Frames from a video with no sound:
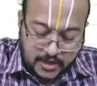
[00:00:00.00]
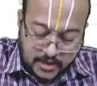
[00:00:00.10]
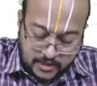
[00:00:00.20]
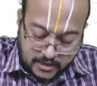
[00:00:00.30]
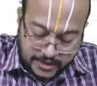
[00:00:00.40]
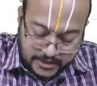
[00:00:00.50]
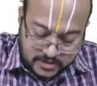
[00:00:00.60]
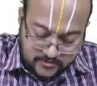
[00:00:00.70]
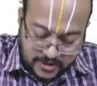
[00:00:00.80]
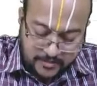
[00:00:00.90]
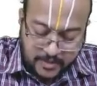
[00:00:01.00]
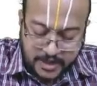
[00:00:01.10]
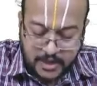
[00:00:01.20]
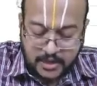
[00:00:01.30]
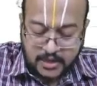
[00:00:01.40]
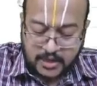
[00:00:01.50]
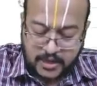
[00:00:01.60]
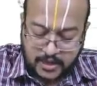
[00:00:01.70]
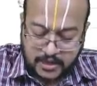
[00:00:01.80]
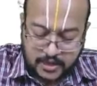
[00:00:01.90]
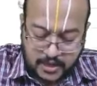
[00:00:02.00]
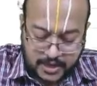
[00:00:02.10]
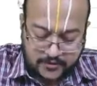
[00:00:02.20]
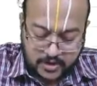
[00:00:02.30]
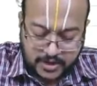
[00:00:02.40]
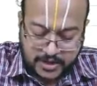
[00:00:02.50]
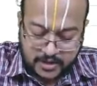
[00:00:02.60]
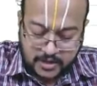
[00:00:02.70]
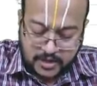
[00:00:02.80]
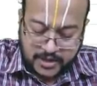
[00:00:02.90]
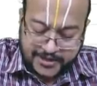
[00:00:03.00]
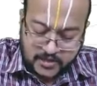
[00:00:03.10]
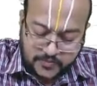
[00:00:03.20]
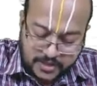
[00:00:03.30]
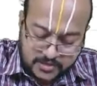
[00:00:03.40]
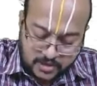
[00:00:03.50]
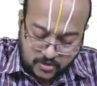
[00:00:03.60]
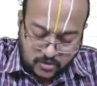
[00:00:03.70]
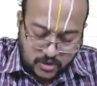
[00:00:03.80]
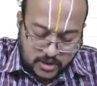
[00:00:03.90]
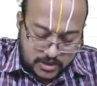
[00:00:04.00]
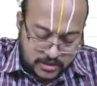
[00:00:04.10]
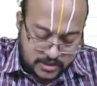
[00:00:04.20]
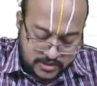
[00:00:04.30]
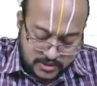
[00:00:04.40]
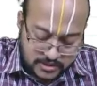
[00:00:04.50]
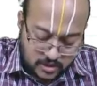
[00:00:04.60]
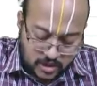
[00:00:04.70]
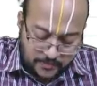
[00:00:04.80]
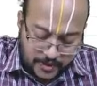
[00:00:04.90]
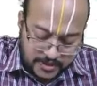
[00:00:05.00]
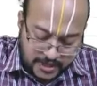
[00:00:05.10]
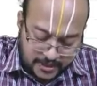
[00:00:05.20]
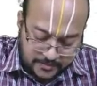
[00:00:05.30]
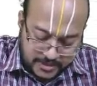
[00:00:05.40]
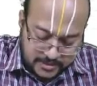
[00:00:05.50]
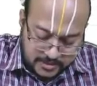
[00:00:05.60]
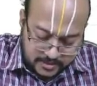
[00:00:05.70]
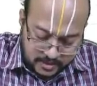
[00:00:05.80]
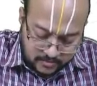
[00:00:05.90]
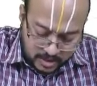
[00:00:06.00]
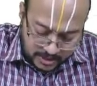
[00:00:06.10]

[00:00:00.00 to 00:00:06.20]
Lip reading: earnings divided by KE, I will get as P0. This is on a per share basis, nothing but